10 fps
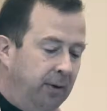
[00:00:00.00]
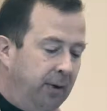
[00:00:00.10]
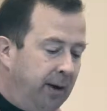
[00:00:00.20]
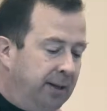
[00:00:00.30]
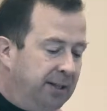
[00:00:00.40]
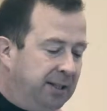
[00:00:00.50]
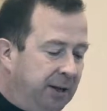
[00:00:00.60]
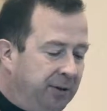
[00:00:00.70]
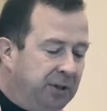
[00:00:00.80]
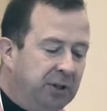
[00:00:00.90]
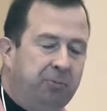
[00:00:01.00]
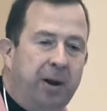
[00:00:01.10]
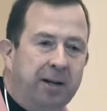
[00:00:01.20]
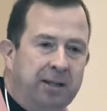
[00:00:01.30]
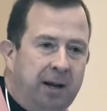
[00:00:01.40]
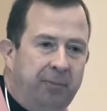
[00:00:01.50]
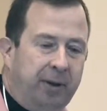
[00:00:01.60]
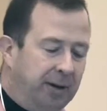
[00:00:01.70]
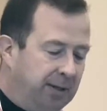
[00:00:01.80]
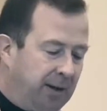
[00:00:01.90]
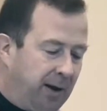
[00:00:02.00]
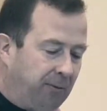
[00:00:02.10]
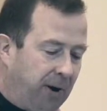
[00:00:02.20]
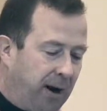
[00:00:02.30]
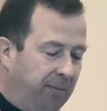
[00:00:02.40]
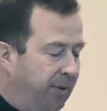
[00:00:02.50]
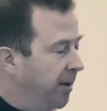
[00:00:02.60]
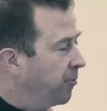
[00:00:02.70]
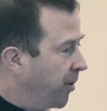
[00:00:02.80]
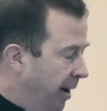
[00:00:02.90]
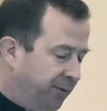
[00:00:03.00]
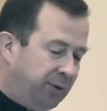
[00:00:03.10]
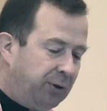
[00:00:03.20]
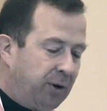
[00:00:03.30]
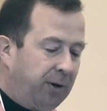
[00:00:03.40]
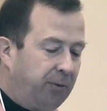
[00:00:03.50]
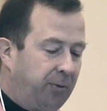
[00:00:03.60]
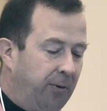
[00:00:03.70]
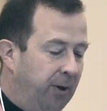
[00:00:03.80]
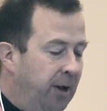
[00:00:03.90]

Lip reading: He still suspects something is not right, but he waves the truck through.